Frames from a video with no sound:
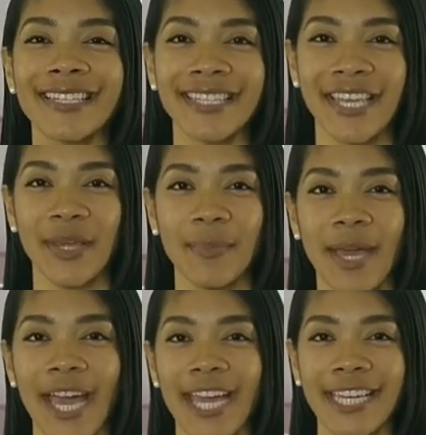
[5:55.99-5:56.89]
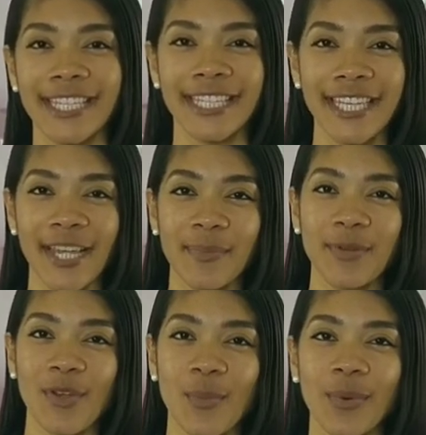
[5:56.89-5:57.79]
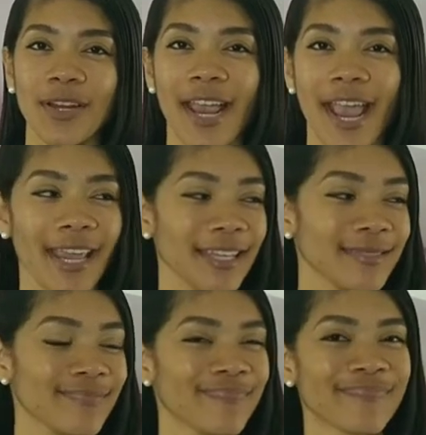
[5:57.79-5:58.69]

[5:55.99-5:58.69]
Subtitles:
tip, tip number 8,